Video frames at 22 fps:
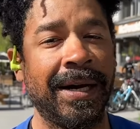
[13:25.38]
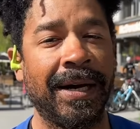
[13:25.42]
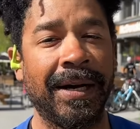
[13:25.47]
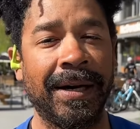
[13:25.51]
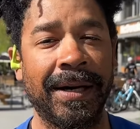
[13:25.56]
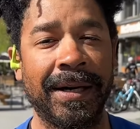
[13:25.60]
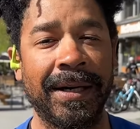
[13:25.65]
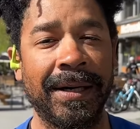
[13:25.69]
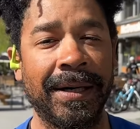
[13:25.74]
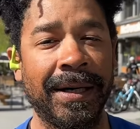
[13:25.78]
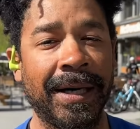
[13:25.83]

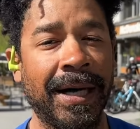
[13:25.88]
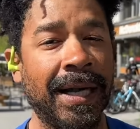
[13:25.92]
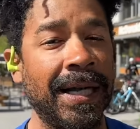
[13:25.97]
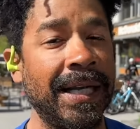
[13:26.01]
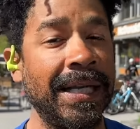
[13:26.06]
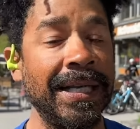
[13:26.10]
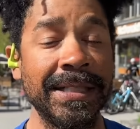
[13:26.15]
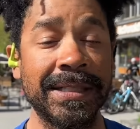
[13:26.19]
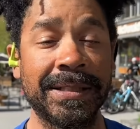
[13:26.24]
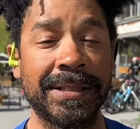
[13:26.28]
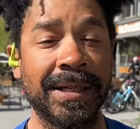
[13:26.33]
A
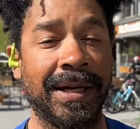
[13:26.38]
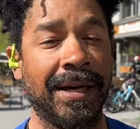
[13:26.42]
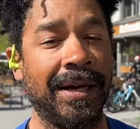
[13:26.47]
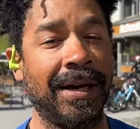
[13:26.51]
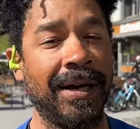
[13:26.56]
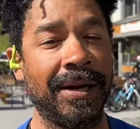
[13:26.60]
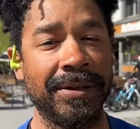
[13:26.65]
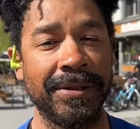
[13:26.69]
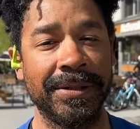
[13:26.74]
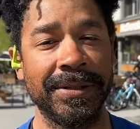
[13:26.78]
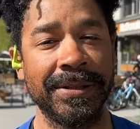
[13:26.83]
list of
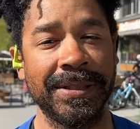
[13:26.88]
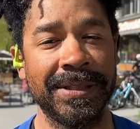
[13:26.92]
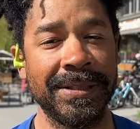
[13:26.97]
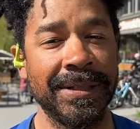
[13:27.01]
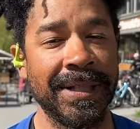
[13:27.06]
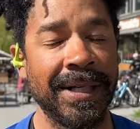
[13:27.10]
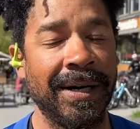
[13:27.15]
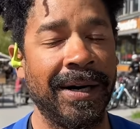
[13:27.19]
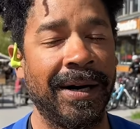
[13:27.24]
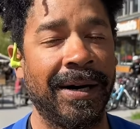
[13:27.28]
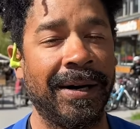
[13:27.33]
others.
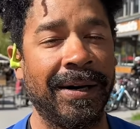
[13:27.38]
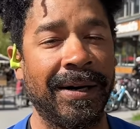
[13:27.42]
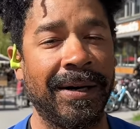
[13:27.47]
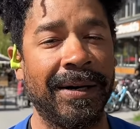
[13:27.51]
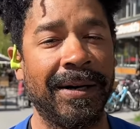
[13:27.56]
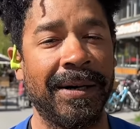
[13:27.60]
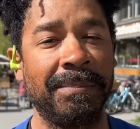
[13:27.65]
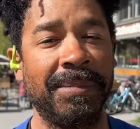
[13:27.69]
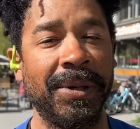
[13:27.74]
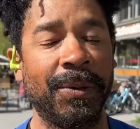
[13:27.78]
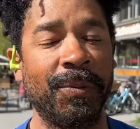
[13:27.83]

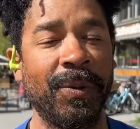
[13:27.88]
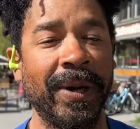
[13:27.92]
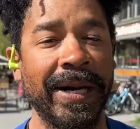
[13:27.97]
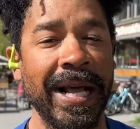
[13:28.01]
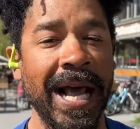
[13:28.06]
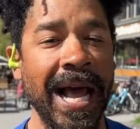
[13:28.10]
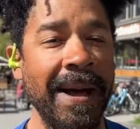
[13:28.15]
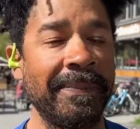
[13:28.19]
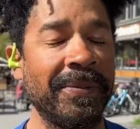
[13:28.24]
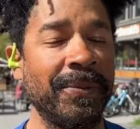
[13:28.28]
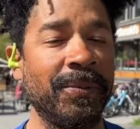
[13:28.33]
But what
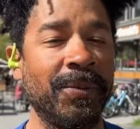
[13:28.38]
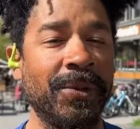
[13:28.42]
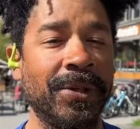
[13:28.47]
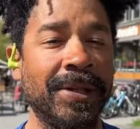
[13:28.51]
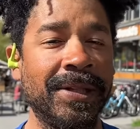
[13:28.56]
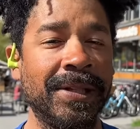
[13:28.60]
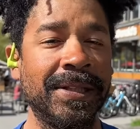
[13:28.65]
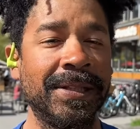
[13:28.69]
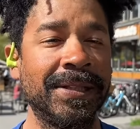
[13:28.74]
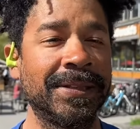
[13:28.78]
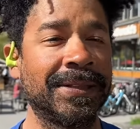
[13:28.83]
happened
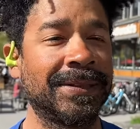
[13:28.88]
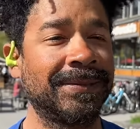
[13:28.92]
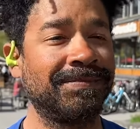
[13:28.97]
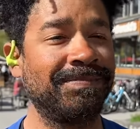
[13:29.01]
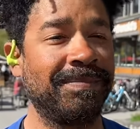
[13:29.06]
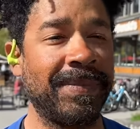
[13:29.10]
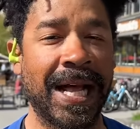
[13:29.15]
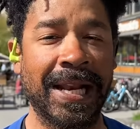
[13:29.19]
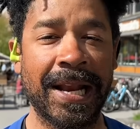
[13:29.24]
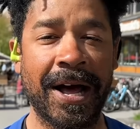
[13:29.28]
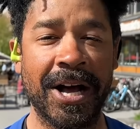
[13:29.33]
was
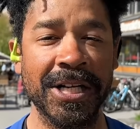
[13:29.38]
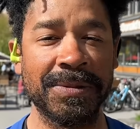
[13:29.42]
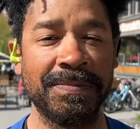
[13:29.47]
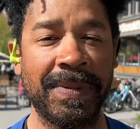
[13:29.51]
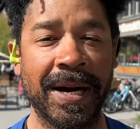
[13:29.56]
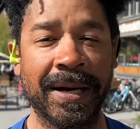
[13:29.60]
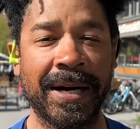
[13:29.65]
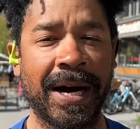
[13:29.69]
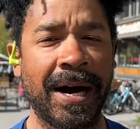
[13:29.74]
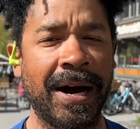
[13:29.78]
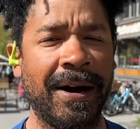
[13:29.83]
I lost
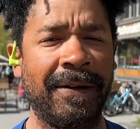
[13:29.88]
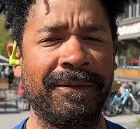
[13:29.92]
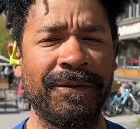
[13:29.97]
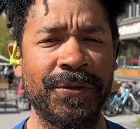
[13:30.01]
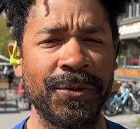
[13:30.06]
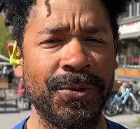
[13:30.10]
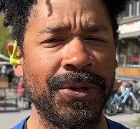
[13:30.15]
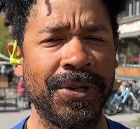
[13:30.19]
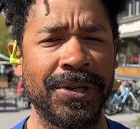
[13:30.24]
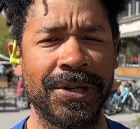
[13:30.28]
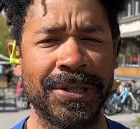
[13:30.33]
my car a
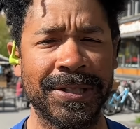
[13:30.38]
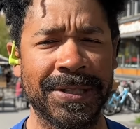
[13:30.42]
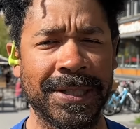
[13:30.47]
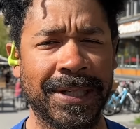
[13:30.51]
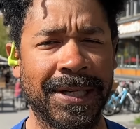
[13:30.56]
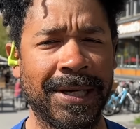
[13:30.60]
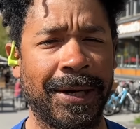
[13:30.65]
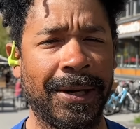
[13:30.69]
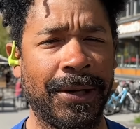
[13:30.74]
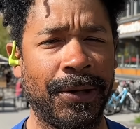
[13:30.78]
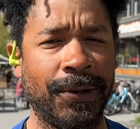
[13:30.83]
few years
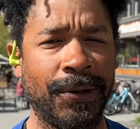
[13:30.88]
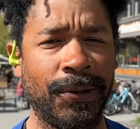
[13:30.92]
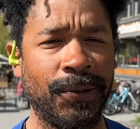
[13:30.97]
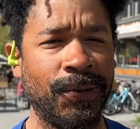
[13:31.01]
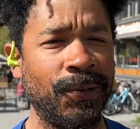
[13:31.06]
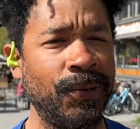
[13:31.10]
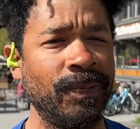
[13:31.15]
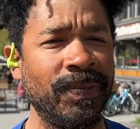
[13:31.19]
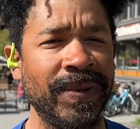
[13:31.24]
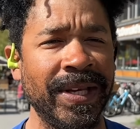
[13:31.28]
ago.